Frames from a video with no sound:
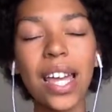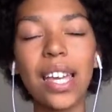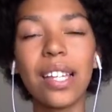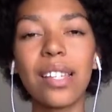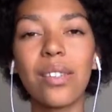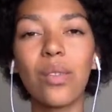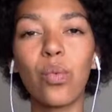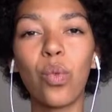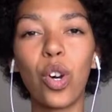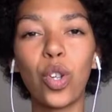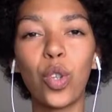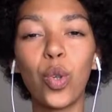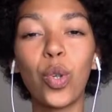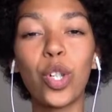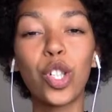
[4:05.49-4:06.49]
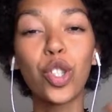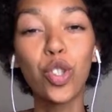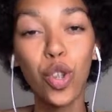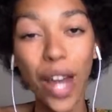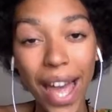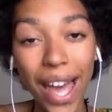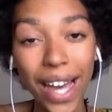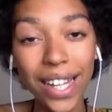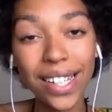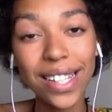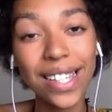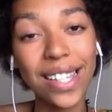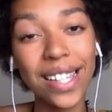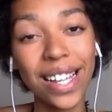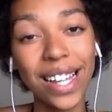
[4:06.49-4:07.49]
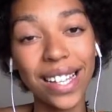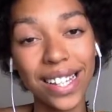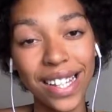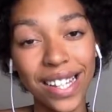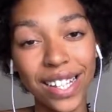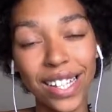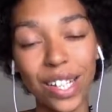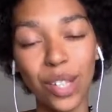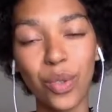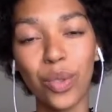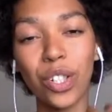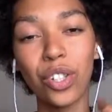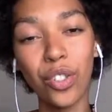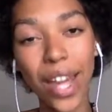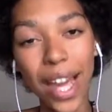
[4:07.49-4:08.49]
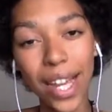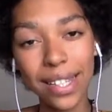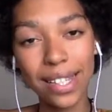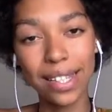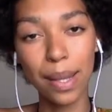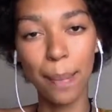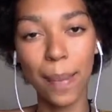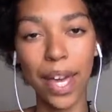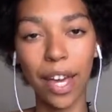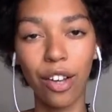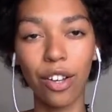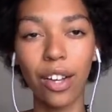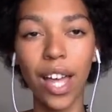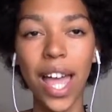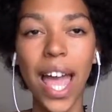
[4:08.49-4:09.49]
is the one who attracts attention, who attracts the male.